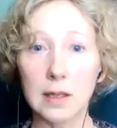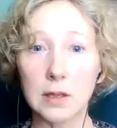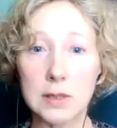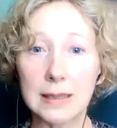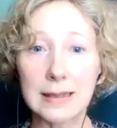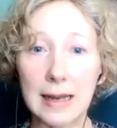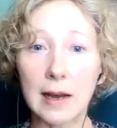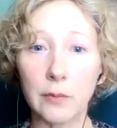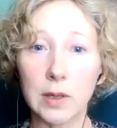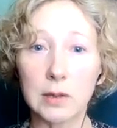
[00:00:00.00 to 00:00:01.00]
and you didn't
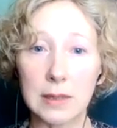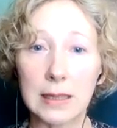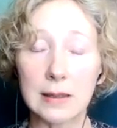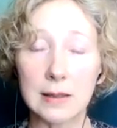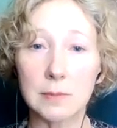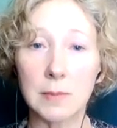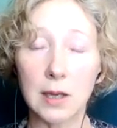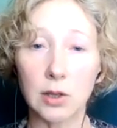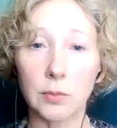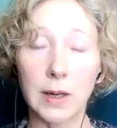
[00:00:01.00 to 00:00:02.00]
have what you needed to
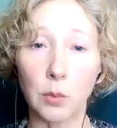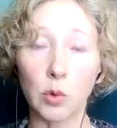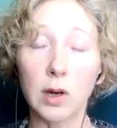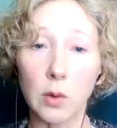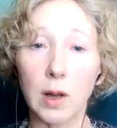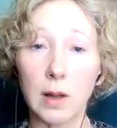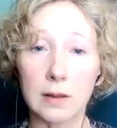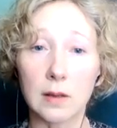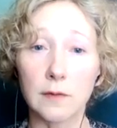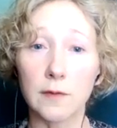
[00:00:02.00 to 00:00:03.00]
make your brain work well
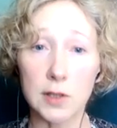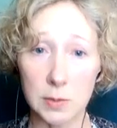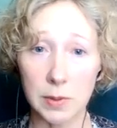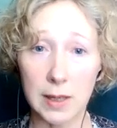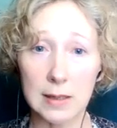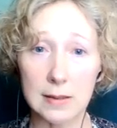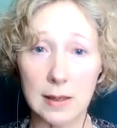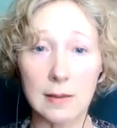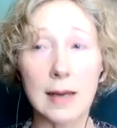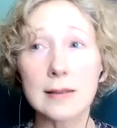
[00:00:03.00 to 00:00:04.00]
in the first
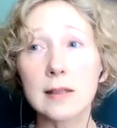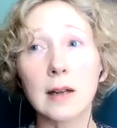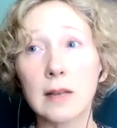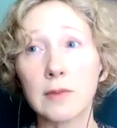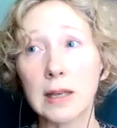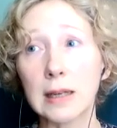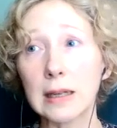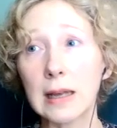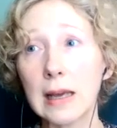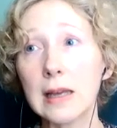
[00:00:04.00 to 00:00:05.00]
place. And that's not even
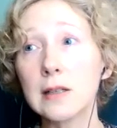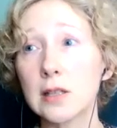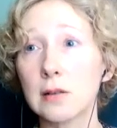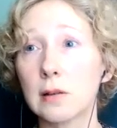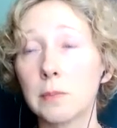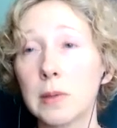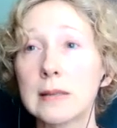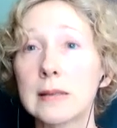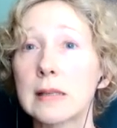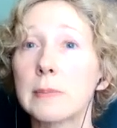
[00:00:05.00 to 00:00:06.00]
getting into the
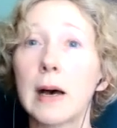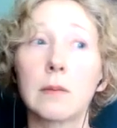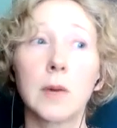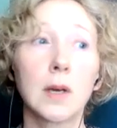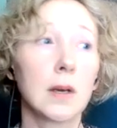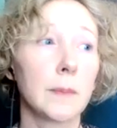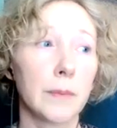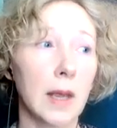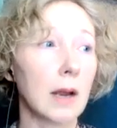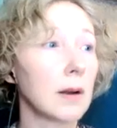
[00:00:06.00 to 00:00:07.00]
pieces about
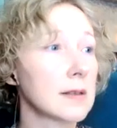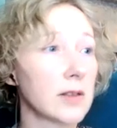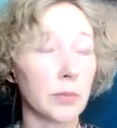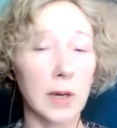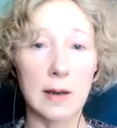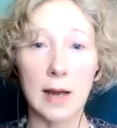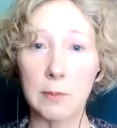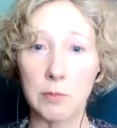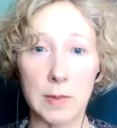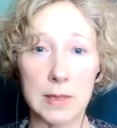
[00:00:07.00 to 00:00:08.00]
areas of brain
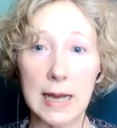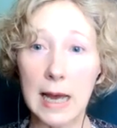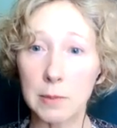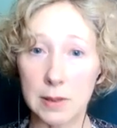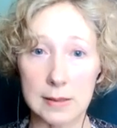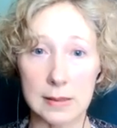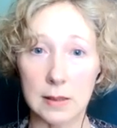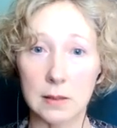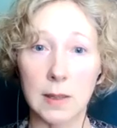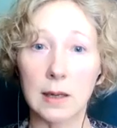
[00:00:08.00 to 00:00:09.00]

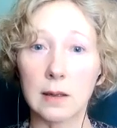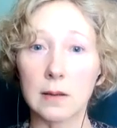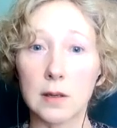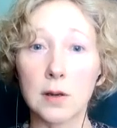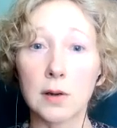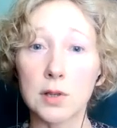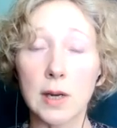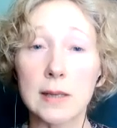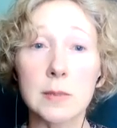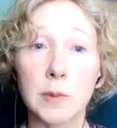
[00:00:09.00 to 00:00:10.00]
hypometabolism and the
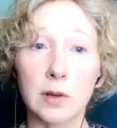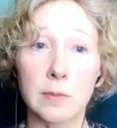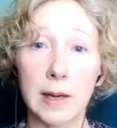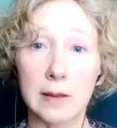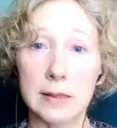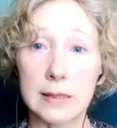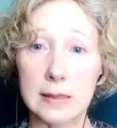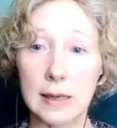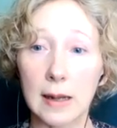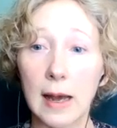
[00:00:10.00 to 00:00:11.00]
neurotransmitter
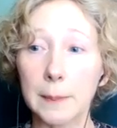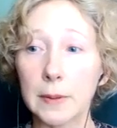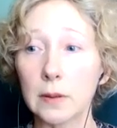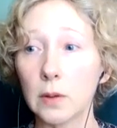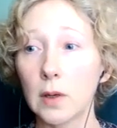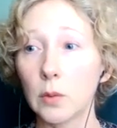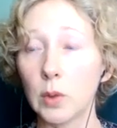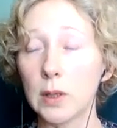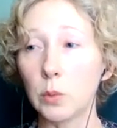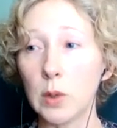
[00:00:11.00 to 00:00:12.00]
imbalances that happen
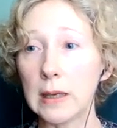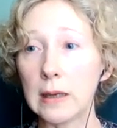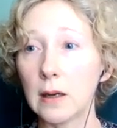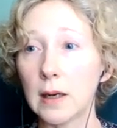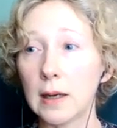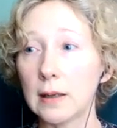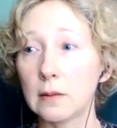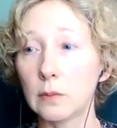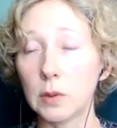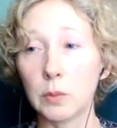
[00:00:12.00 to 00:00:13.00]
when we
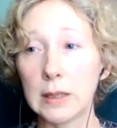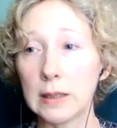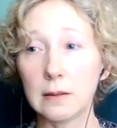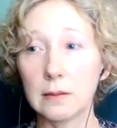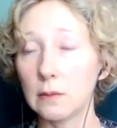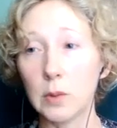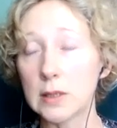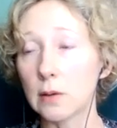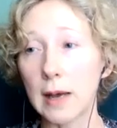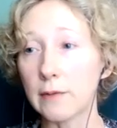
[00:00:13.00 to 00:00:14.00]
uh, when we we
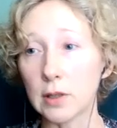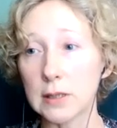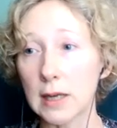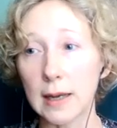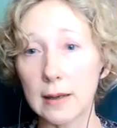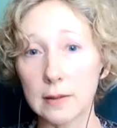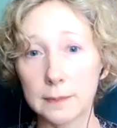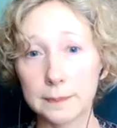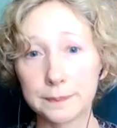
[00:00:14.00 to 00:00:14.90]
don't have a good diet.